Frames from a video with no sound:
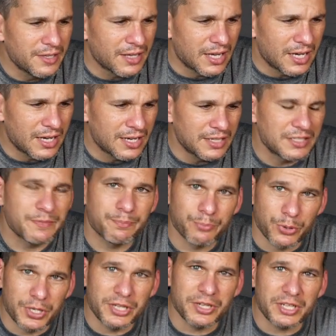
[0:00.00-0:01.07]
Uh, it's
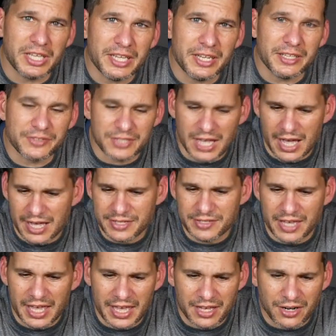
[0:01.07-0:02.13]
pretty good eating size,
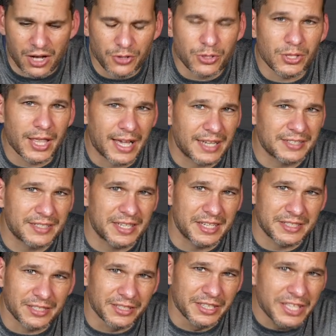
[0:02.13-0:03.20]
and although, like I said,
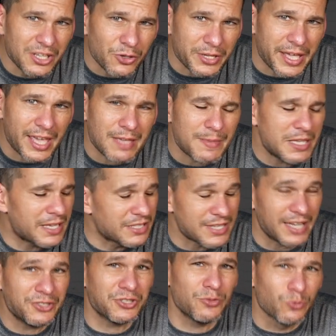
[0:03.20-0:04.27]
it's a little gamey, it's
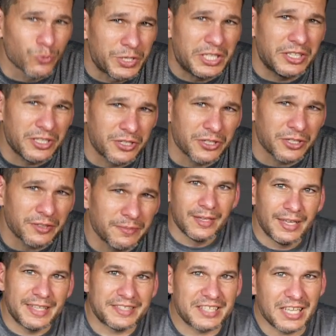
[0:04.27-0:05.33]
actually really good.
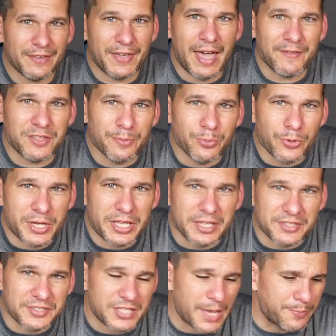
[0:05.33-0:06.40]
Instead of having to bring
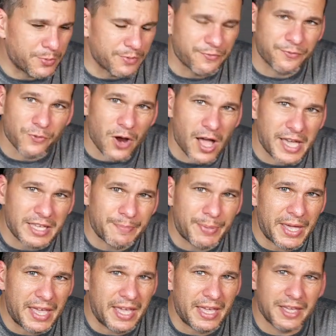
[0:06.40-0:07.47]
a separate frying
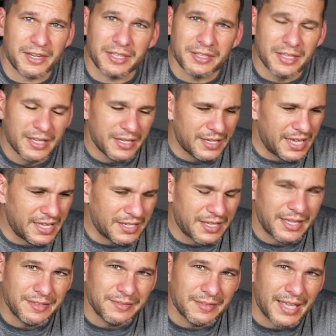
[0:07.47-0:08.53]
pan and and,
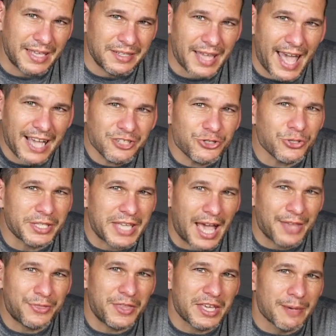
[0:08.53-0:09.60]
and, and actually,
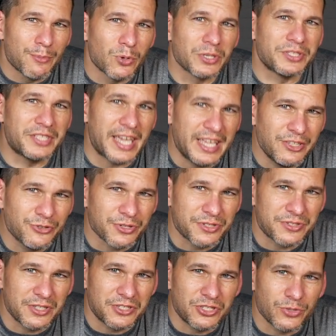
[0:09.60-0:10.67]
I think a more dangerous
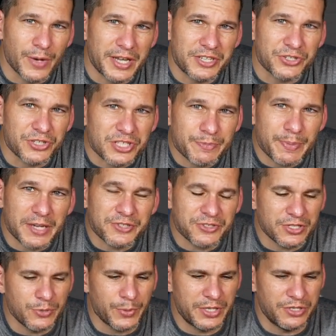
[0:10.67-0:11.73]
situation,
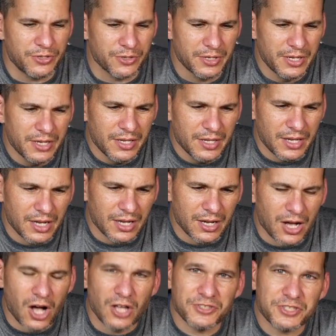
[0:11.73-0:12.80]
especially when you're uh,
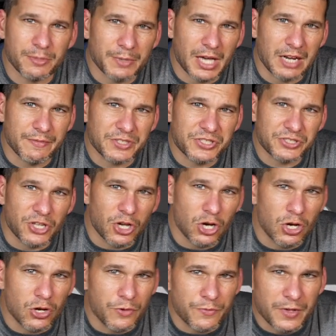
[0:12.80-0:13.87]
on some kind of a
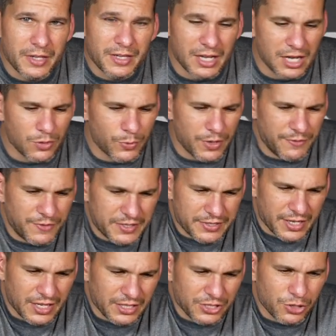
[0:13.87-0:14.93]
stove. Uh, if it's
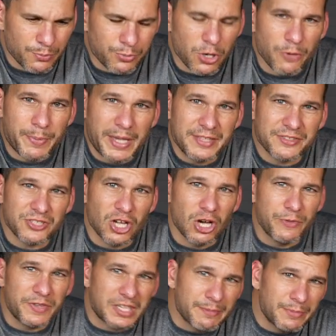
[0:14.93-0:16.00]
like a little propane
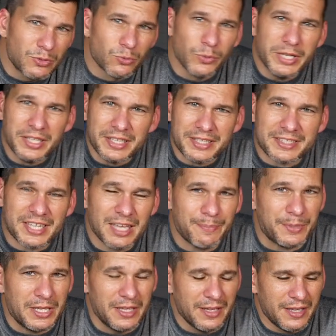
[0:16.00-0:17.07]
stove, it can be really
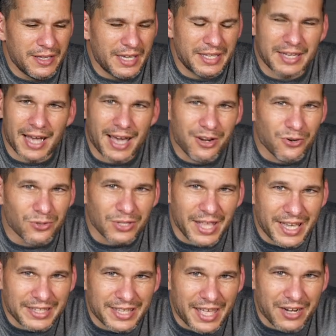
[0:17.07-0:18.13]
tippy. And I don't
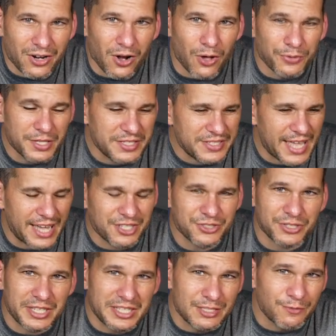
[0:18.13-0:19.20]
like that at all. This
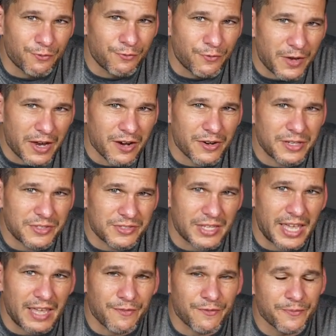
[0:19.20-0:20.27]
actually is very
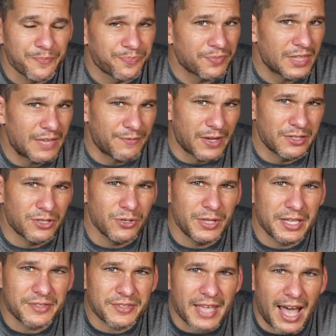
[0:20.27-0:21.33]
safe. If I do
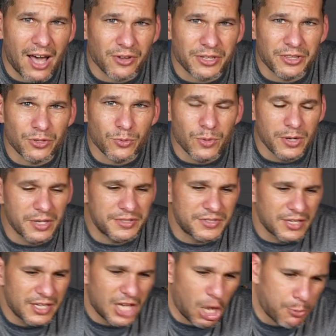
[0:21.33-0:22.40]
this out in the woods,
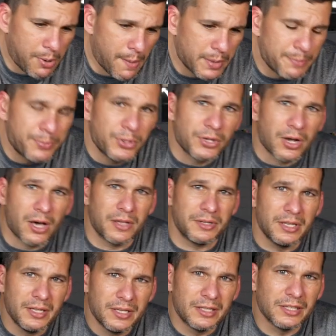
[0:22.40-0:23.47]
I'll probably put on
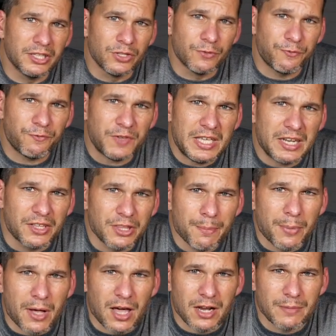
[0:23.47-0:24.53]
little feet on the
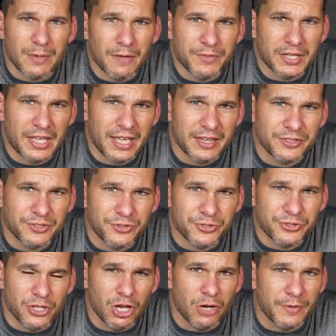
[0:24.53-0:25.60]
bottom of the canister
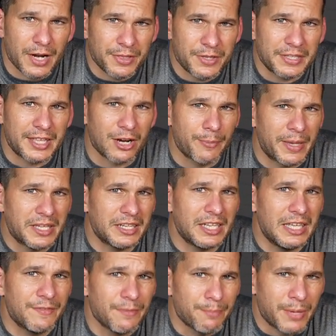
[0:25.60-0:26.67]
stove and I think that'll make it
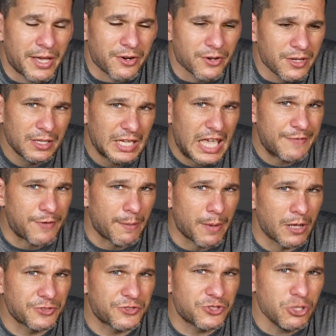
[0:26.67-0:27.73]
even better. If I'm
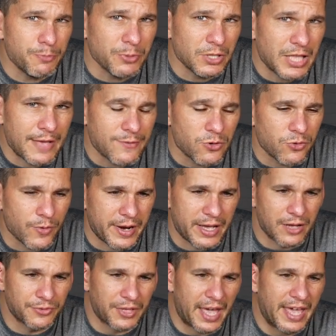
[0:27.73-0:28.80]
on super level
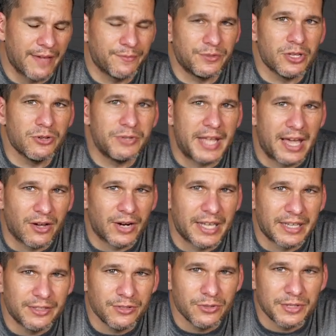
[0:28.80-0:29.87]
ground, I have no doubt I
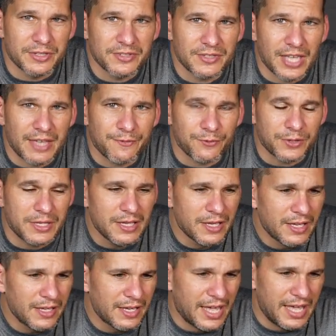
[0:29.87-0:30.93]
can do this safely
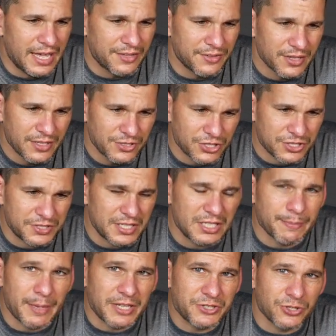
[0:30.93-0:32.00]
and just need to
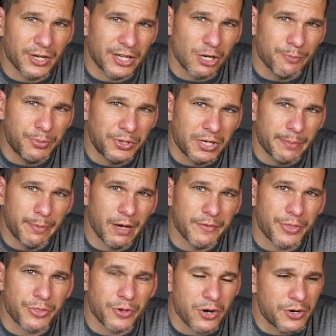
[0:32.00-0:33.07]
make sure I don't put it above a
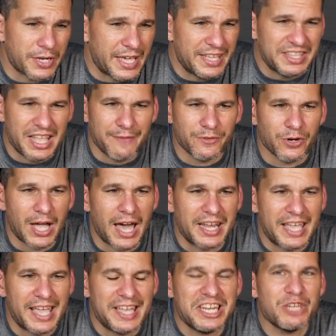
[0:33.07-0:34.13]
third. It never got
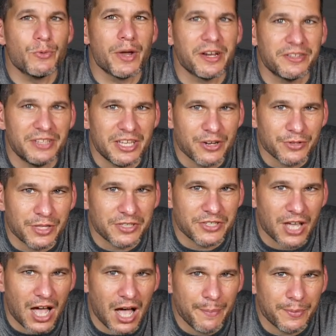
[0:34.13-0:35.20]
anywhere near the
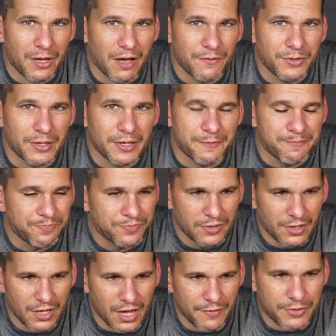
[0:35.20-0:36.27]
top of the
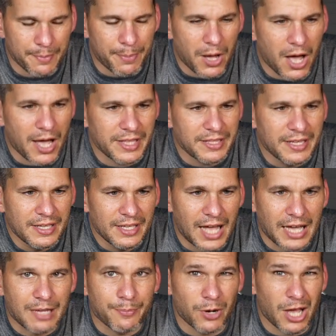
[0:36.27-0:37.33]
of the pot. I
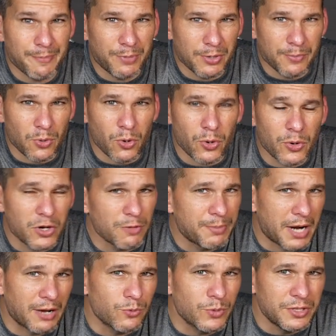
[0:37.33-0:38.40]
could probably put more oil,
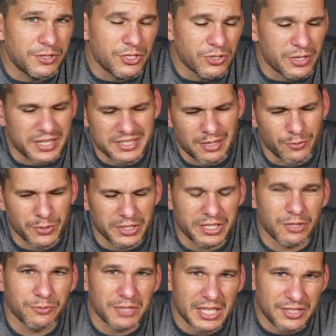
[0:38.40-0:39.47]
but I wouldn't do it because I really
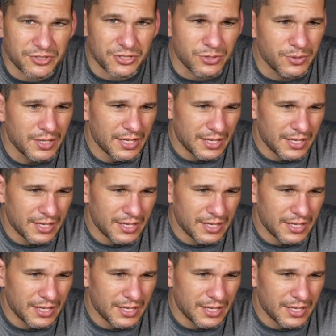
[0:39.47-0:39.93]
don't need to.